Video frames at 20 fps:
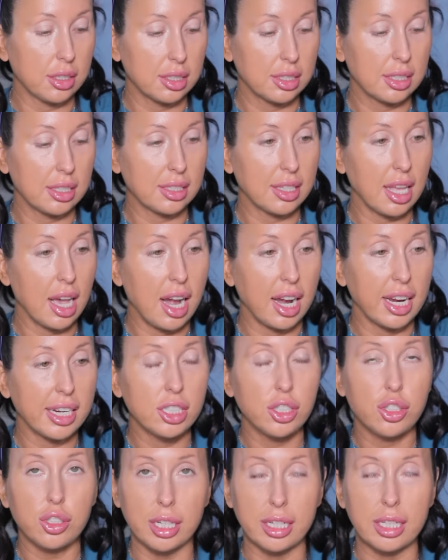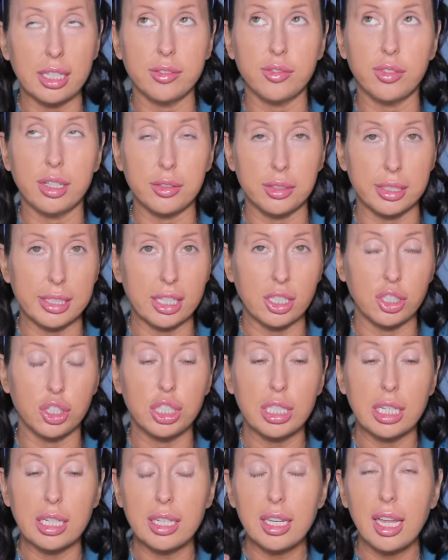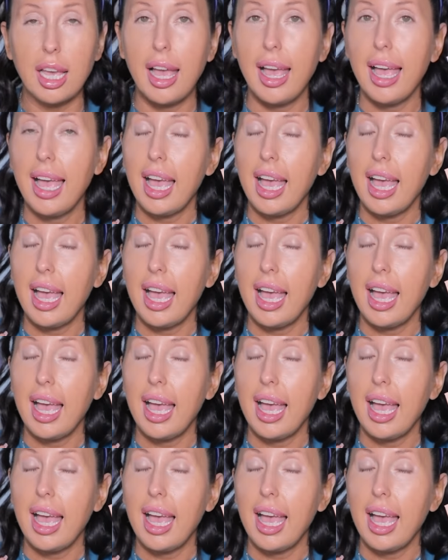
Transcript: This is the hydrating foundation.